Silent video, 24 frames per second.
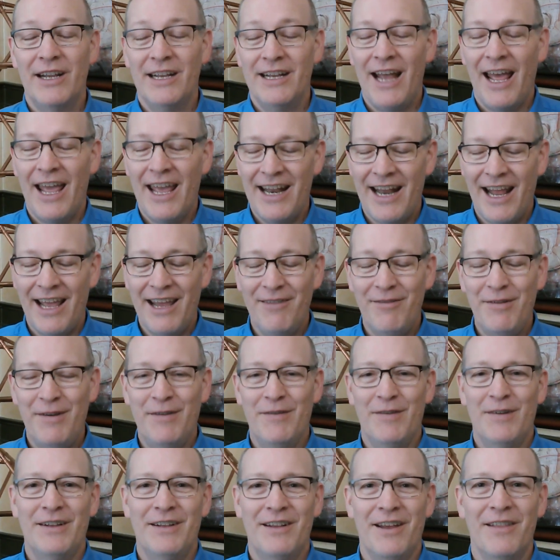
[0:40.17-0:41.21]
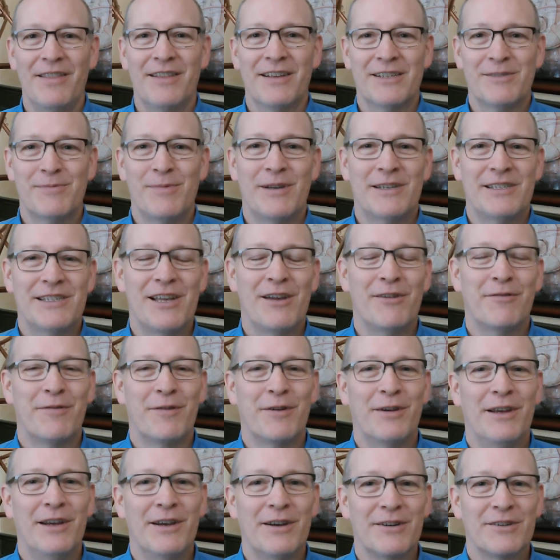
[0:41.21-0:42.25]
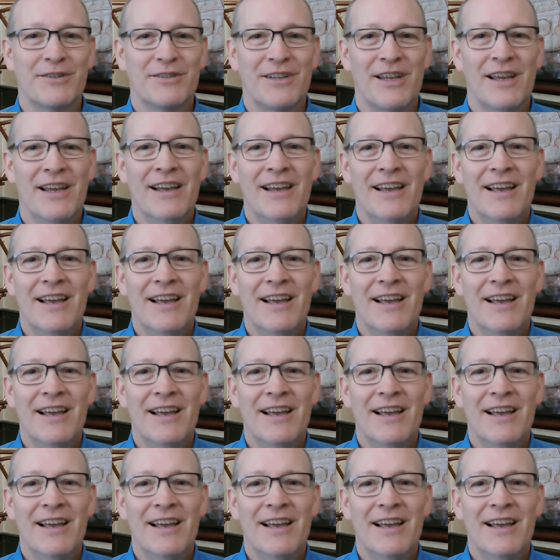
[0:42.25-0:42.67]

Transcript: and I've even done this myself for years,